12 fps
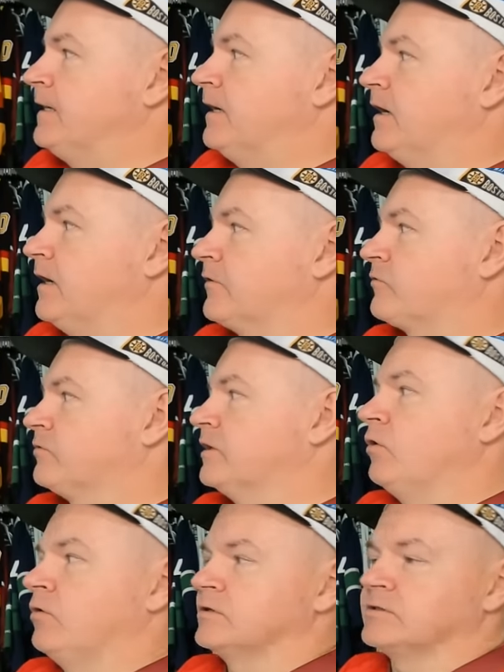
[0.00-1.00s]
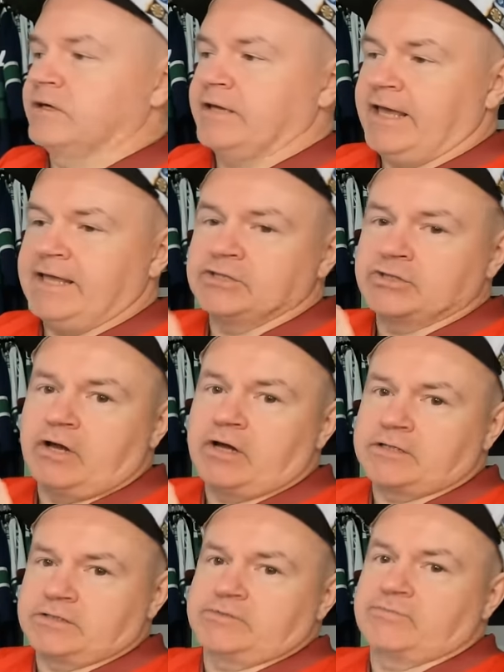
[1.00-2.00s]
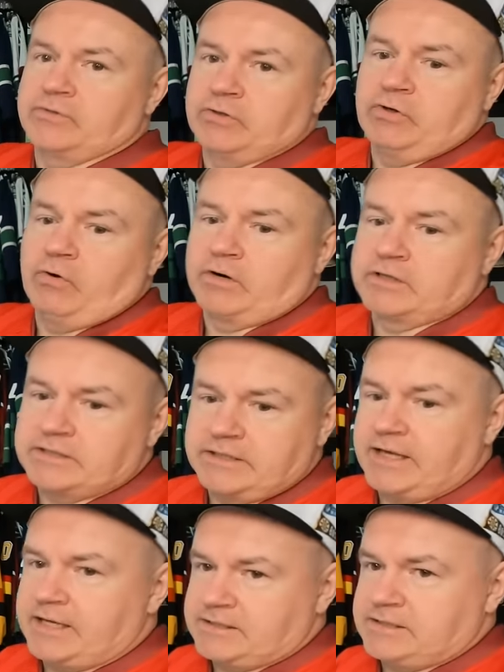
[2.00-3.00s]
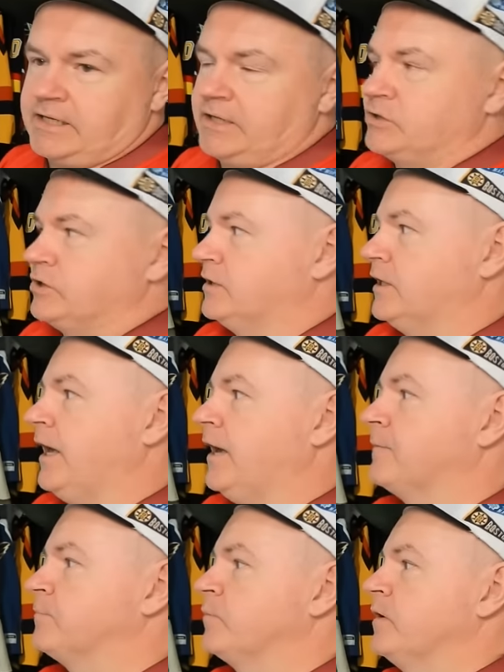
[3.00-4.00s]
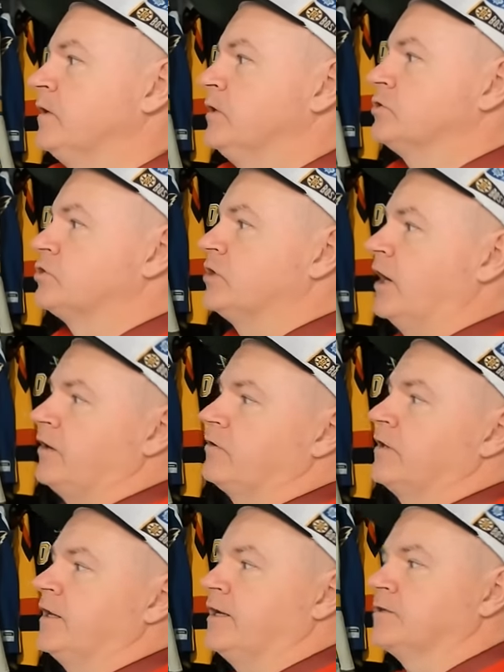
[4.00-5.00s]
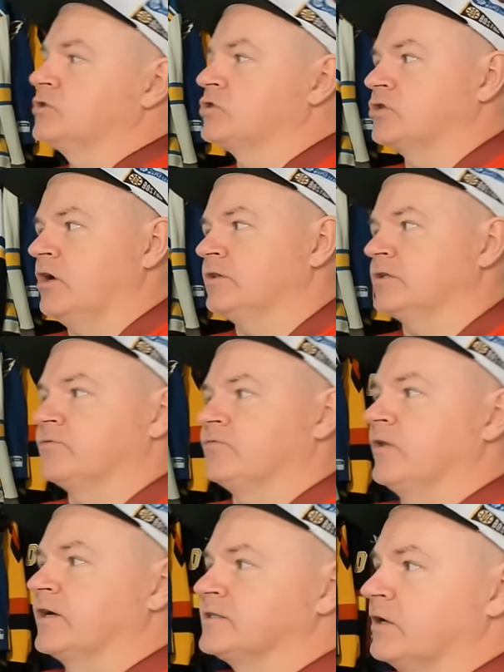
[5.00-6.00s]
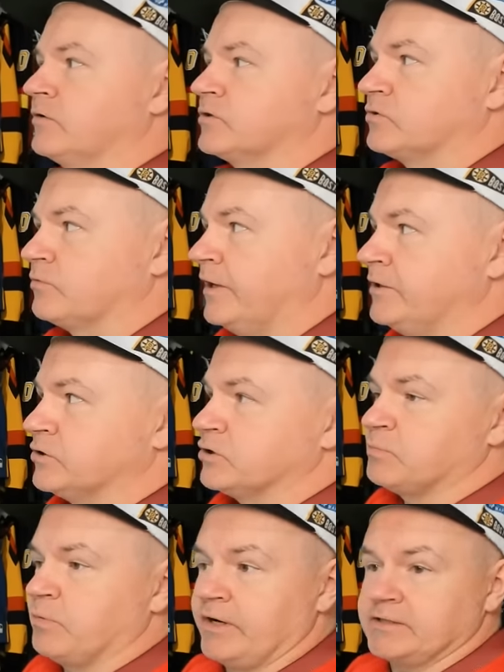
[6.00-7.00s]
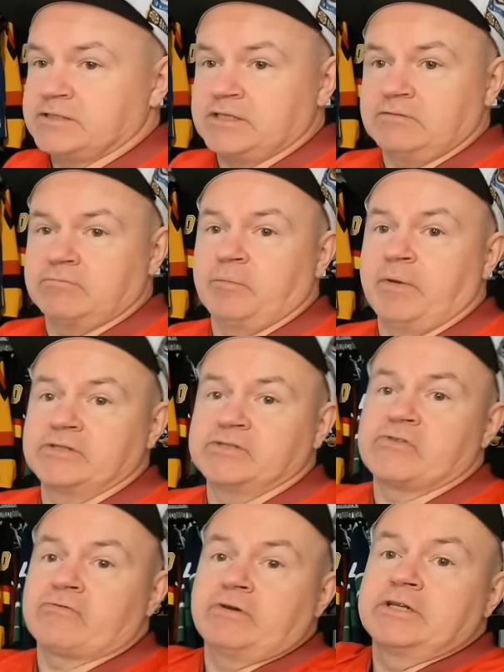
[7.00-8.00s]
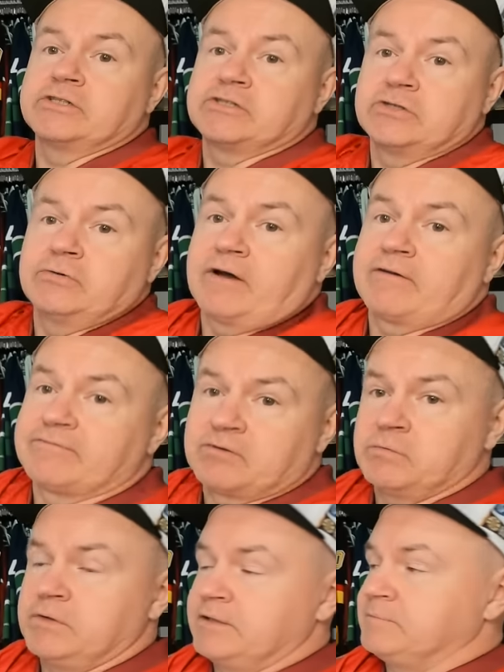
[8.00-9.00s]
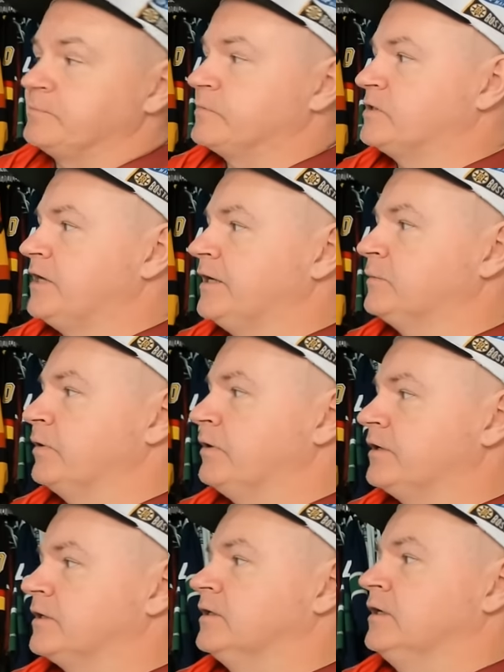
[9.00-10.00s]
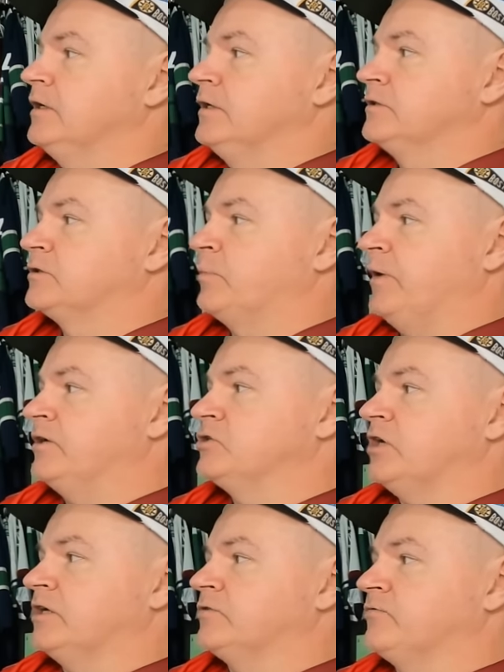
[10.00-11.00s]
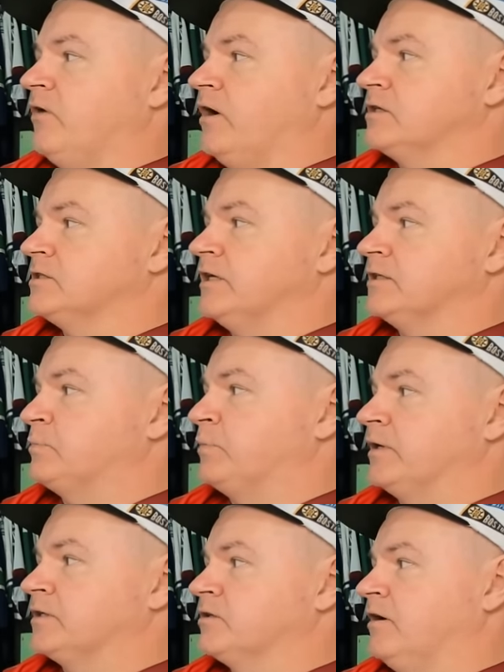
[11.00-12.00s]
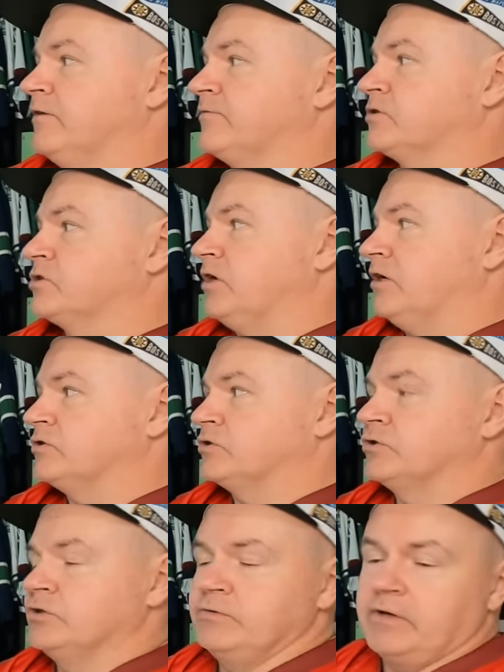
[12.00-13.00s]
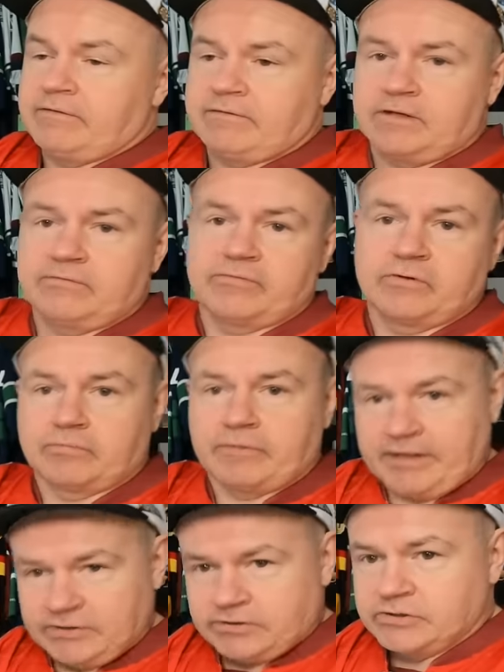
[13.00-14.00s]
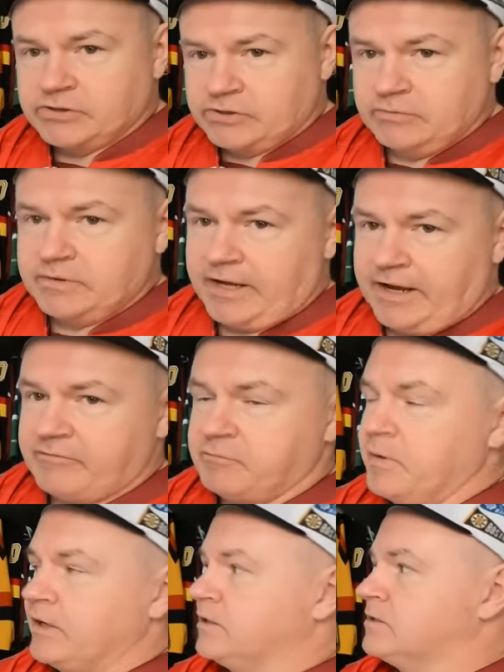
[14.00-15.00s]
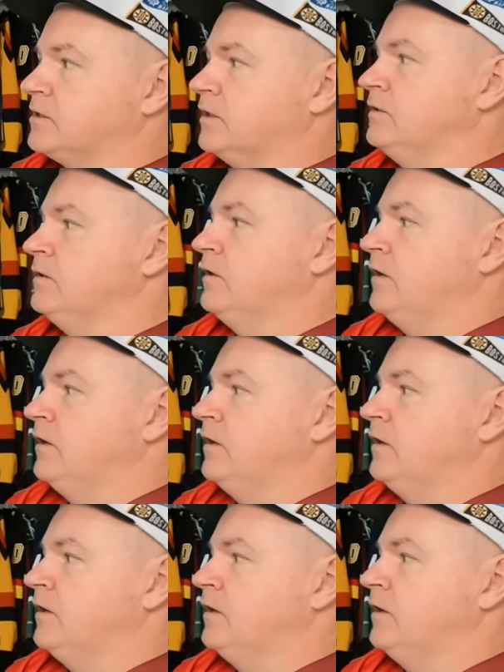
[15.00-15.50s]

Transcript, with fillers: Uh, three goals on eight shots for New York to that stage of the game. Schneider then has a shot that deflects out as the Rangers press. It remains three to two after one. Second period. So to Fox gets picked off. The shots are 2 0 for the Rangers, two and a half minutes in.